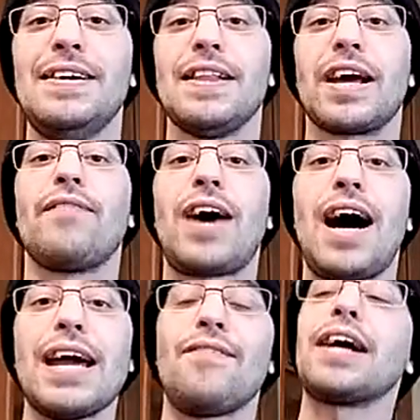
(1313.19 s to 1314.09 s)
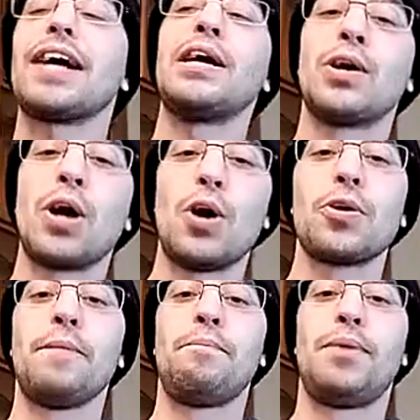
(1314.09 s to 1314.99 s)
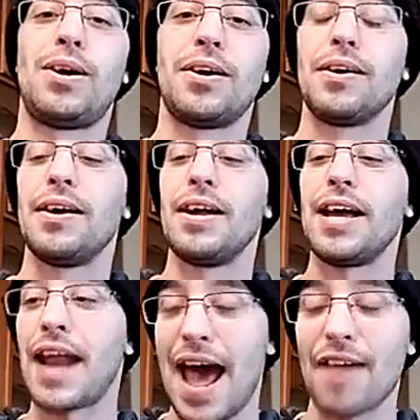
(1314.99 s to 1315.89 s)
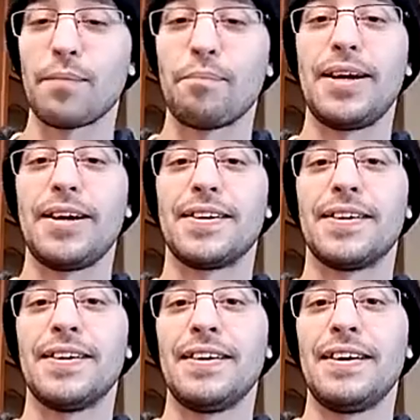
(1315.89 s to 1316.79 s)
Like if I can go to the bar and have a beer